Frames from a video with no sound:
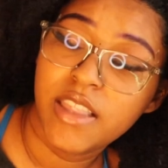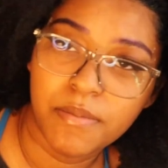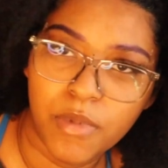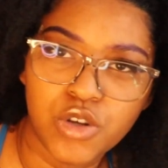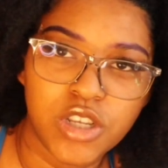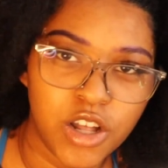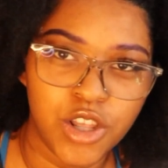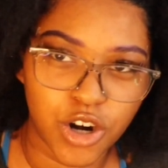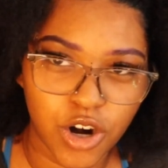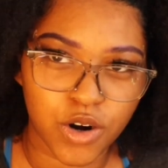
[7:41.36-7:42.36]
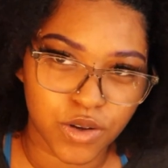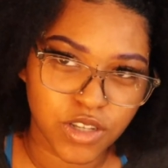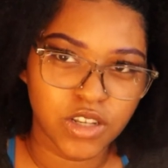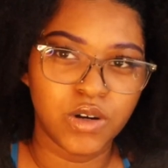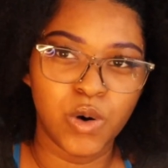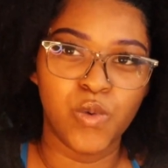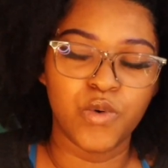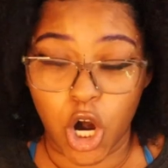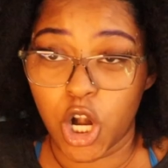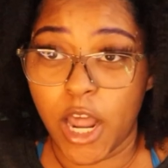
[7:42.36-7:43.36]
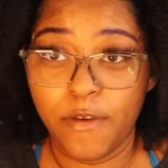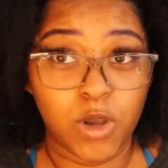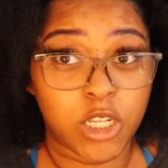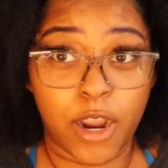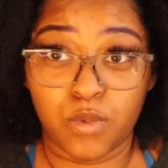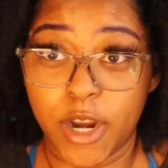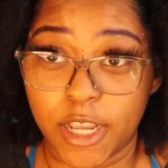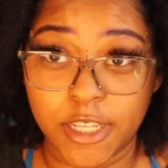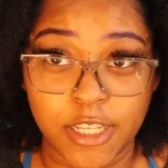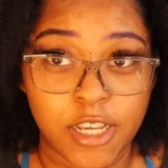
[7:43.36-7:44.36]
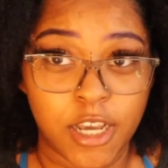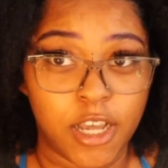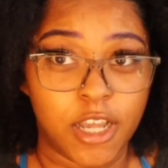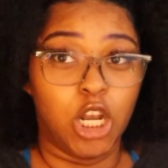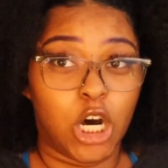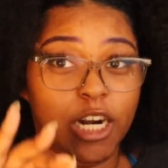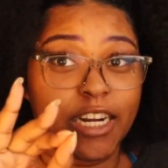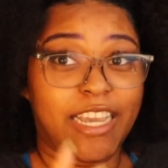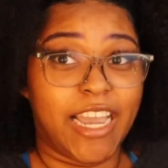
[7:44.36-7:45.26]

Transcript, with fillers: than most other girls. So her life was at risk. Lord